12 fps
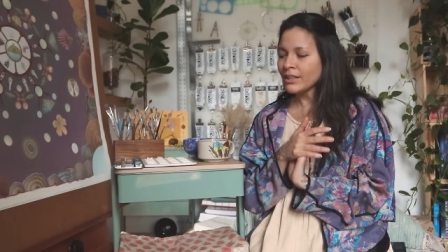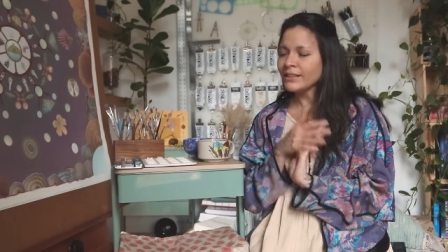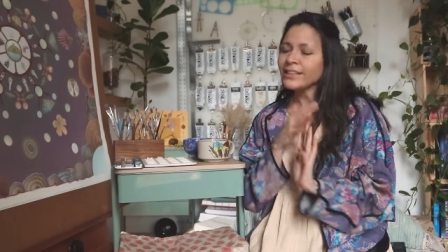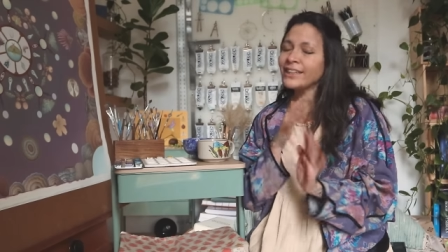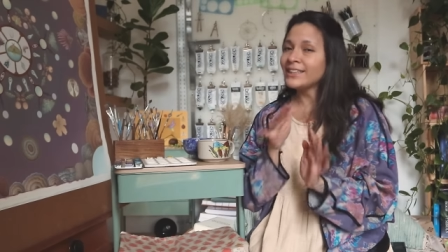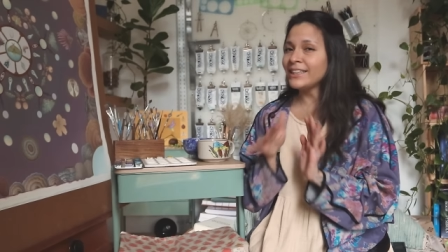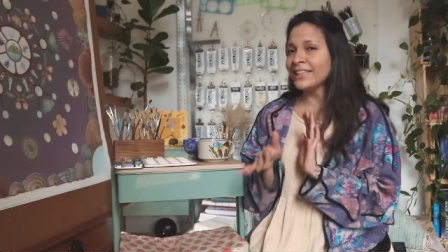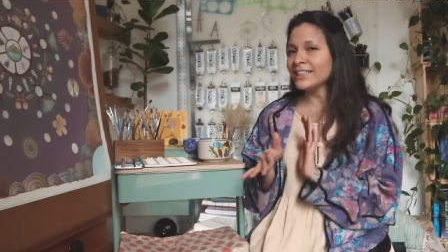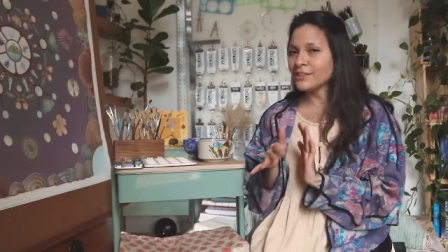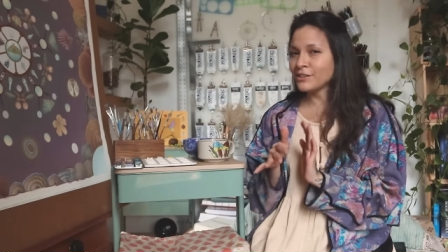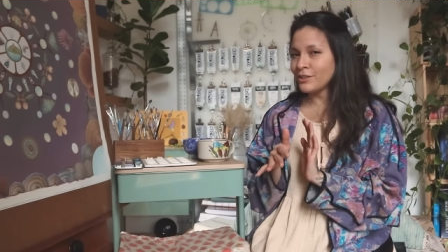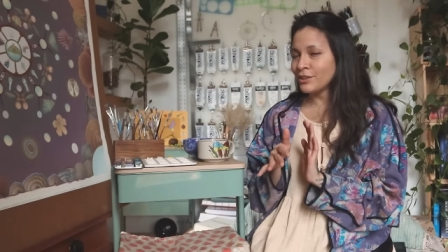lately
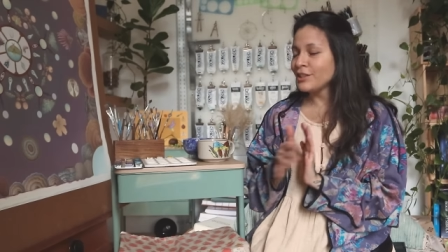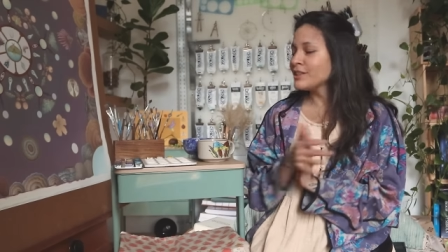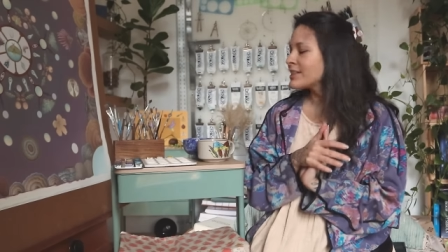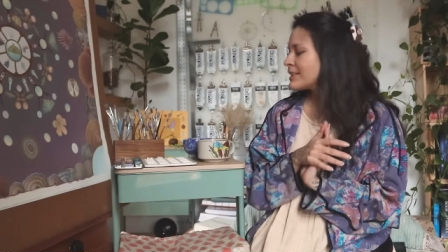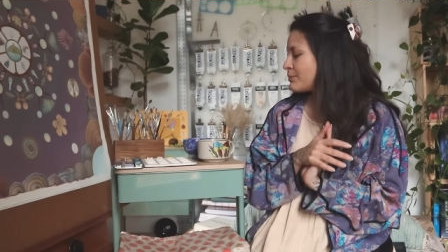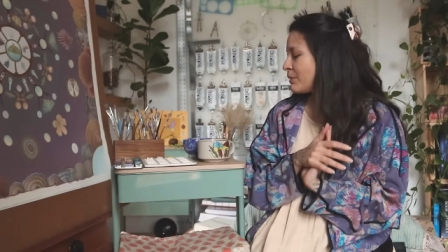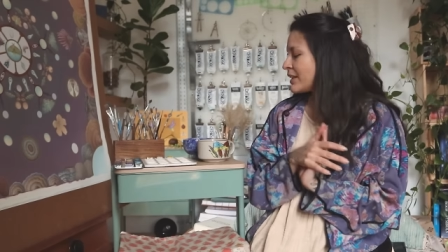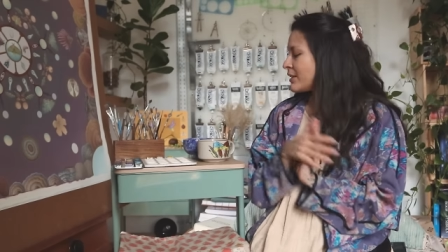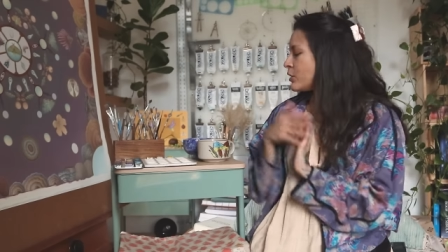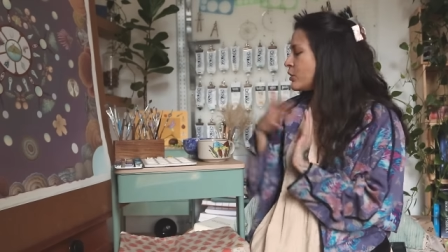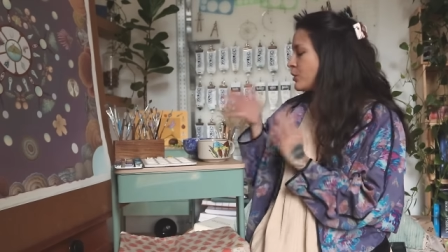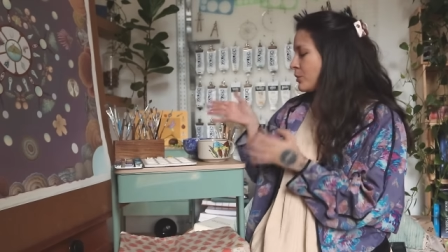desserts, but
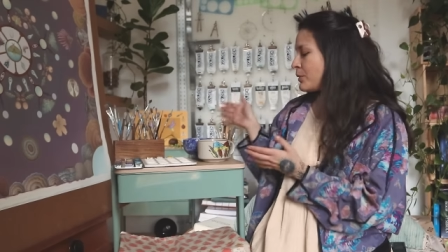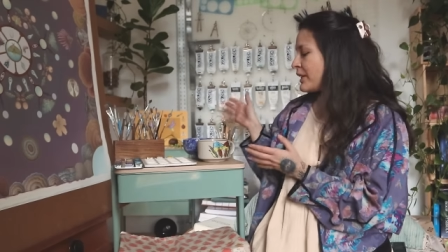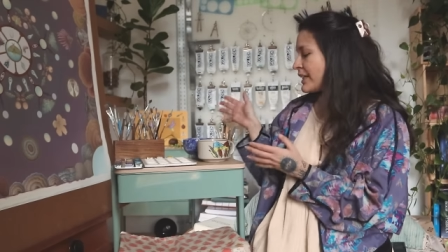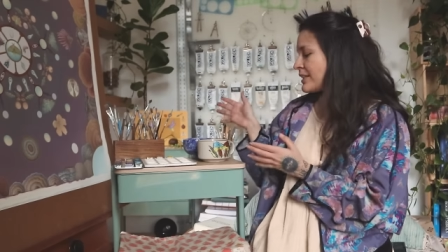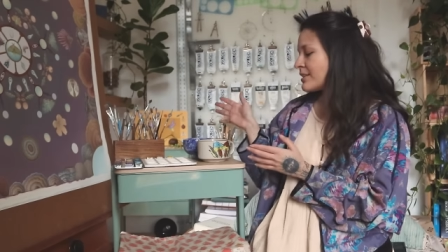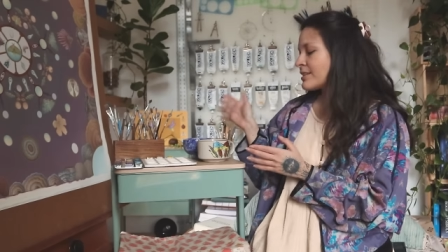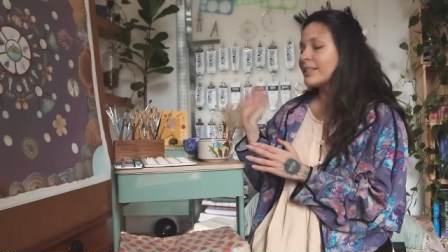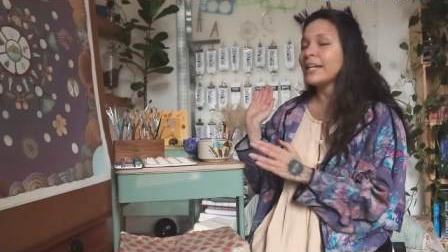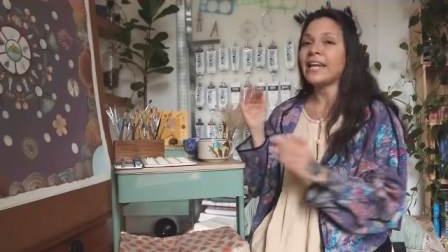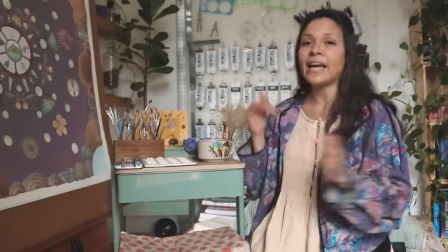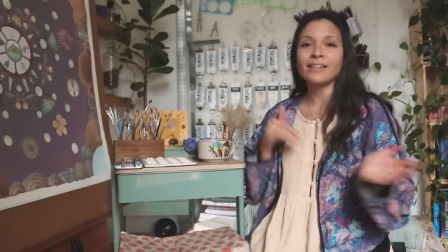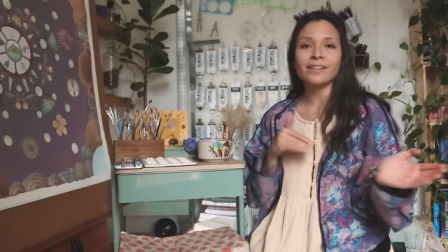always
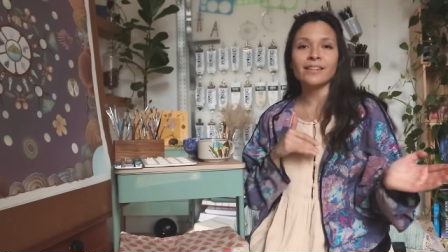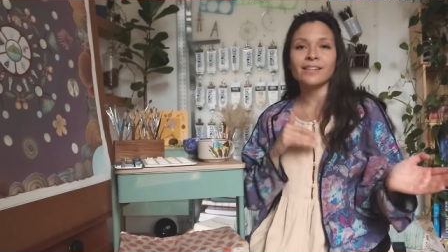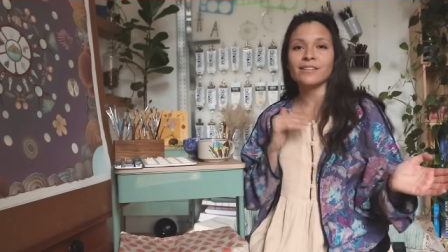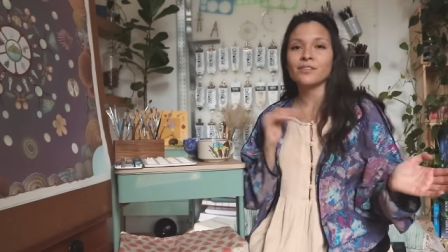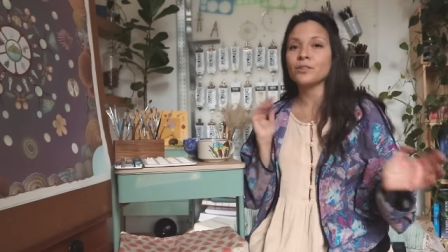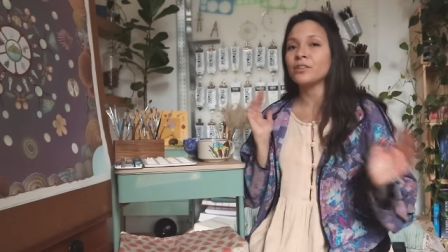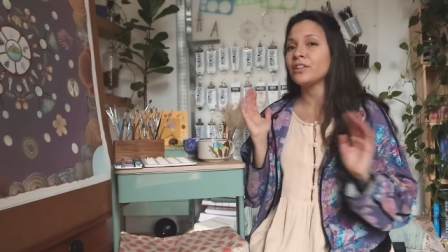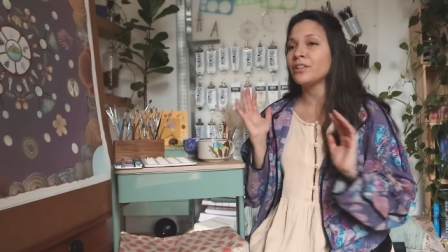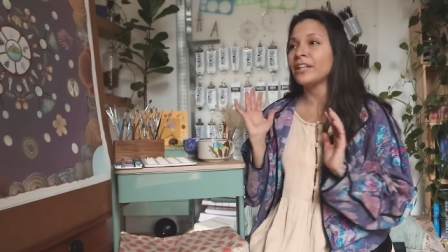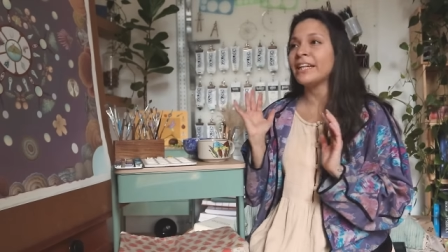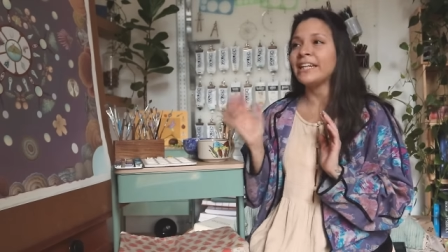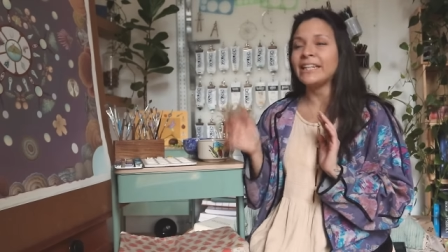lattes
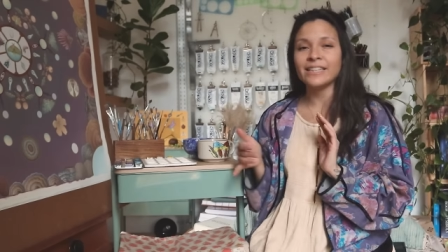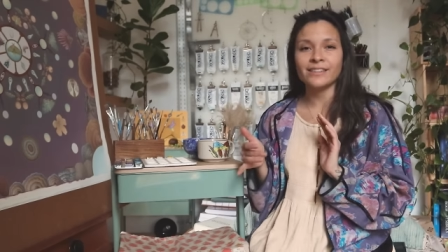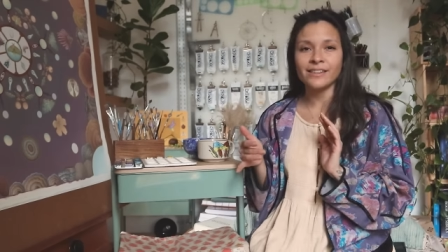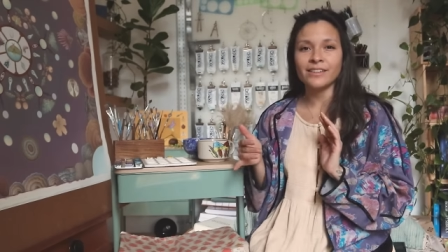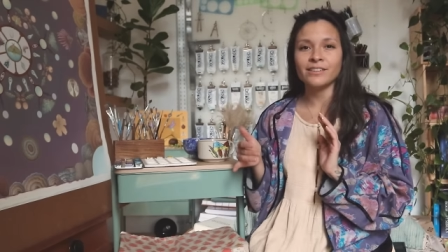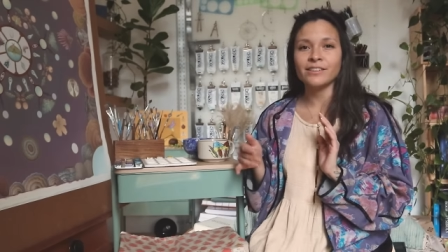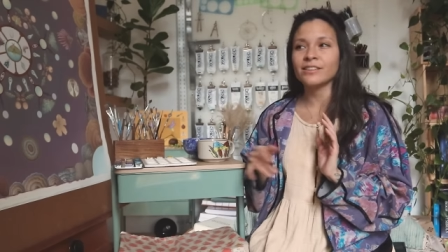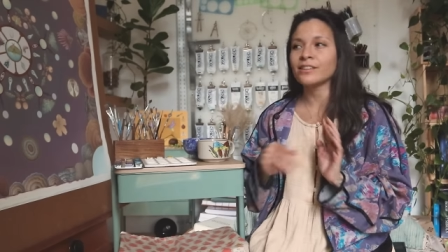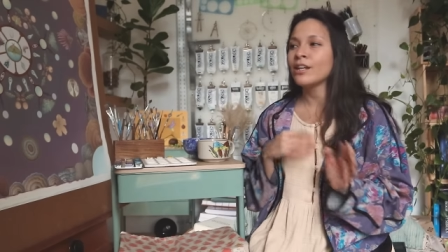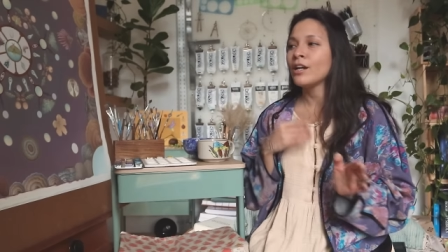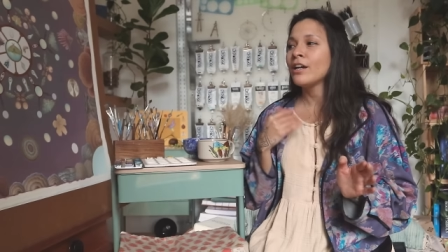or elixirs,